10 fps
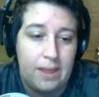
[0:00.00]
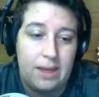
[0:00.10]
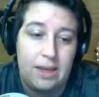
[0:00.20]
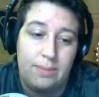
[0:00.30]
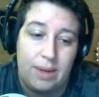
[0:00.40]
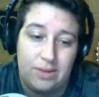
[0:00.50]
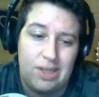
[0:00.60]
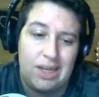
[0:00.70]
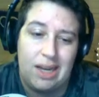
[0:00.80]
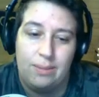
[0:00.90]
Come on,
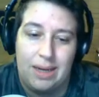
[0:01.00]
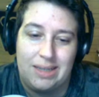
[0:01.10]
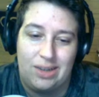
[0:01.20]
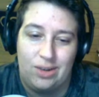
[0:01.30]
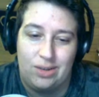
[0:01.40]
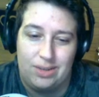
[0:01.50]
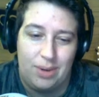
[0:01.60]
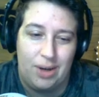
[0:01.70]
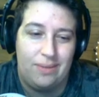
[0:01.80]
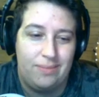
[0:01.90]
check out my soil some
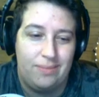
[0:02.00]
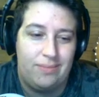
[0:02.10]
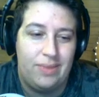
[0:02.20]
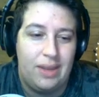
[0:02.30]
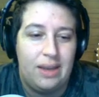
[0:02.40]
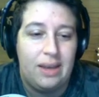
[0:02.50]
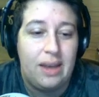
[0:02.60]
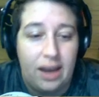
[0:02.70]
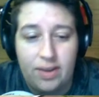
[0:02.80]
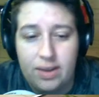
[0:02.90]
more.
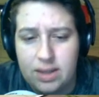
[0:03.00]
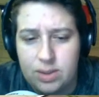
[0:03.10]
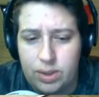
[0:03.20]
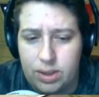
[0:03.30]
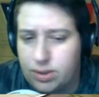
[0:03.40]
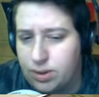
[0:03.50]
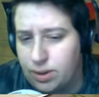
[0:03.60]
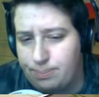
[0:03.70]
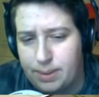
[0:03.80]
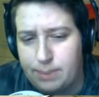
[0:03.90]
I found this one under
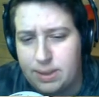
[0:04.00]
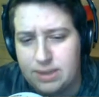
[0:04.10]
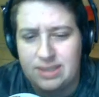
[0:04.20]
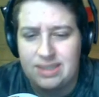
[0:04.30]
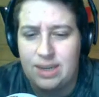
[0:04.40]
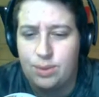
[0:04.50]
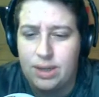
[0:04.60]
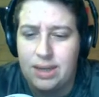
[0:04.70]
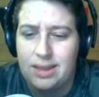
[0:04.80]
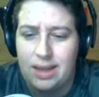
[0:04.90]
a big piece of
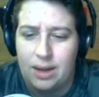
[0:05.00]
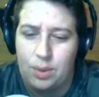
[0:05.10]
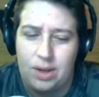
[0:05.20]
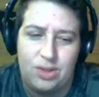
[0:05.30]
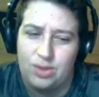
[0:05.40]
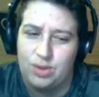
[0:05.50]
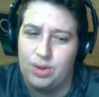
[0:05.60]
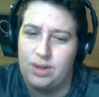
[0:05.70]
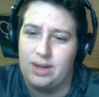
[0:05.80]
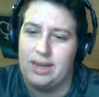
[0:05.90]
seaweed that had washed
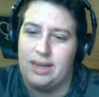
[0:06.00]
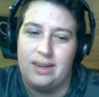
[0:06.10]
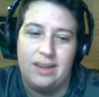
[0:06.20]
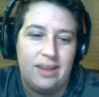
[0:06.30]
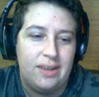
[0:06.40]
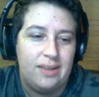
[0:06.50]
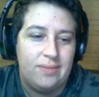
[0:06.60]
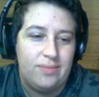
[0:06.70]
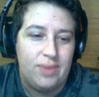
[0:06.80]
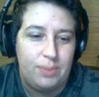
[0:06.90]
ashore and
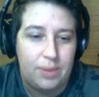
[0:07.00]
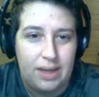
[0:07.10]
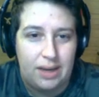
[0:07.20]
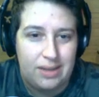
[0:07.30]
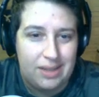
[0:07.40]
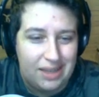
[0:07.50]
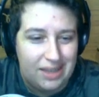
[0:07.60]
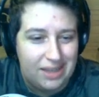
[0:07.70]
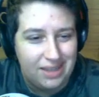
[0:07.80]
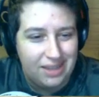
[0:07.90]
pulled out
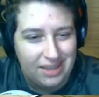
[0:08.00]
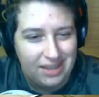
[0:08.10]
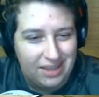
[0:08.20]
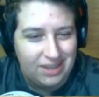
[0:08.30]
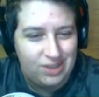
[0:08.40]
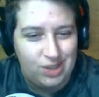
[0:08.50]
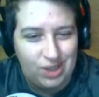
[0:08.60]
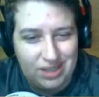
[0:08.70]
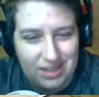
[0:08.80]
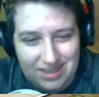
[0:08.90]

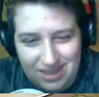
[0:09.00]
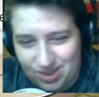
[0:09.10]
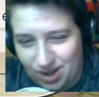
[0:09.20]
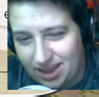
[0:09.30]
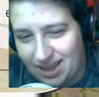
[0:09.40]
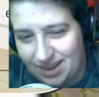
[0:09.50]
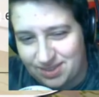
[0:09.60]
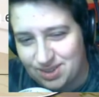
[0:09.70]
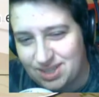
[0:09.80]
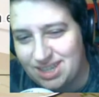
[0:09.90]
seashell
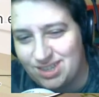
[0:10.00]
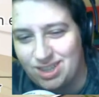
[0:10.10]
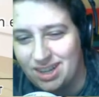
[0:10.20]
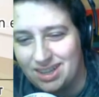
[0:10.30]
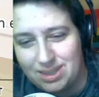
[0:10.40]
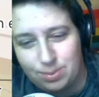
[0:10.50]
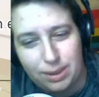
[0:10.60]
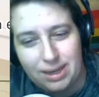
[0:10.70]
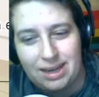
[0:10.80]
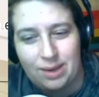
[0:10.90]
after seashell,
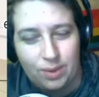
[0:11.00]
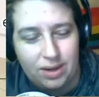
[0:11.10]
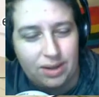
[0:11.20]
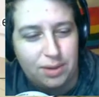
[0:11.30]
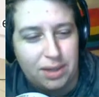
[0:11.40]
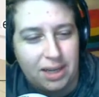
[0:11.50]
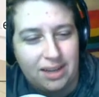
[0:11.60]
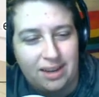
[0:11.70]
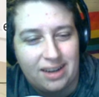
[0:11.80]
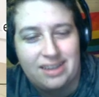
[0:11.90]
explaining where
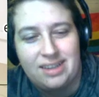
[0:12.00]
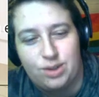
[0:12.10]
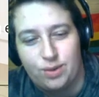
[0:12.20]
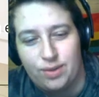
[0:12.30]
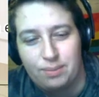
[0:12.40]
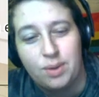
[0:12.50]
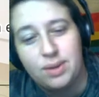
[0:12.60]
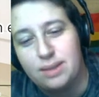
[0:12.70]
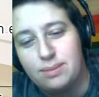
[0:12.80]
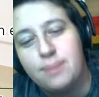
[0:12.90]
you'd gotten each of them,
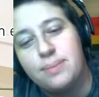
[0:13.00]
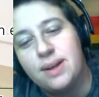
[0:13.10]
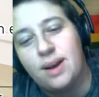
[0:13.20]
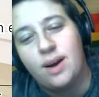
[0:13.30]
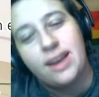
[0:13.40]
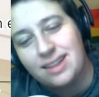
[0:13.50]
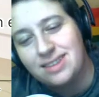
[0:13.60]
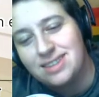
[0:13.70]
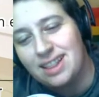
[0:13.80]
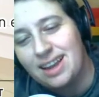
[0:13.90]
holding them up
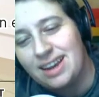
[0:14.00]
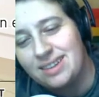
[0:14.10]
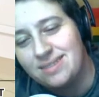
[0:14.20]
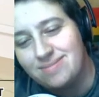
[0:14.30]
against the light.